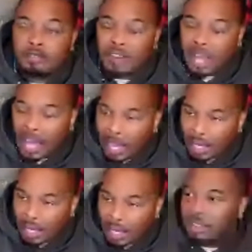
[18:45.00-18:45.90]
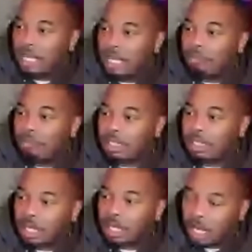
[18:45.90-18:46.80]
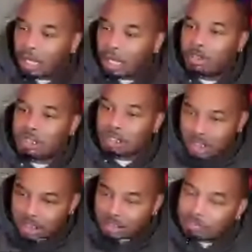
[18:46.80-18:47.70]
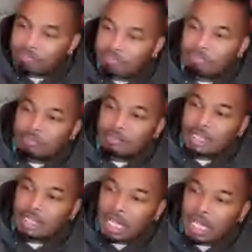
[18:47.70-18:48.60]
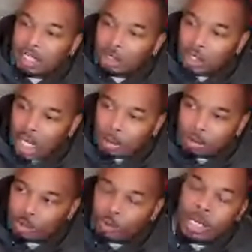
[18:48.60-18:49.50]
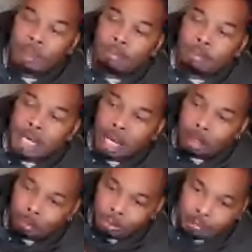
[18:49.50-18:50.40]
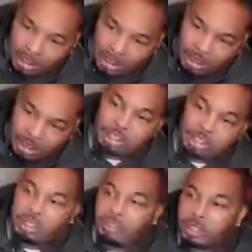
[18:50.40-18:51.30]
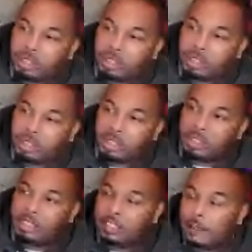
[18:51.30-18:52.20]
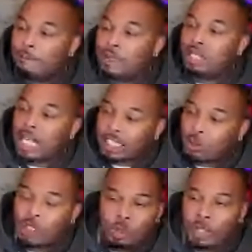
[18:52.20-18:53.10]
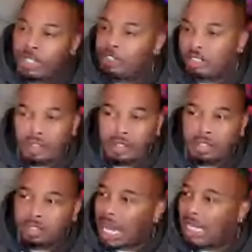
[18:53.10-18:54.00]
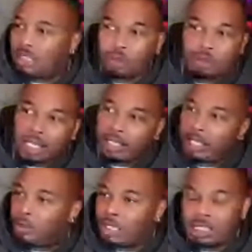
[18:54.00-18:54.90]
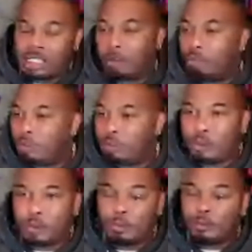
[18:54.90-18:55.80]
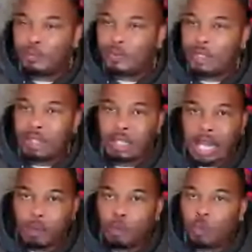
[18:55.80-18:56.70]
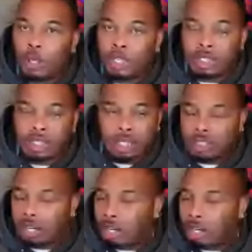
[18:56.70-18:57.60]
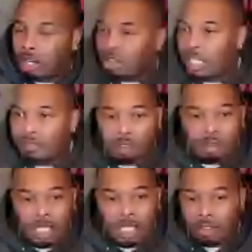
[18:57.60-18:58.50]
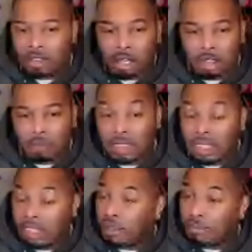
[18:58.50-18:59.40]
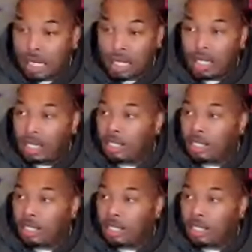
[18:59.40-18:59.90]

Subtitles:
look at the facts and be calm and make those decisions. I know that was a rant, but I'll bring it back to Energy Converters. That's what we do with Energy Converters. I do not care what these young people, like, what their thoughts are. I don't care if their thoughts believe in mine or they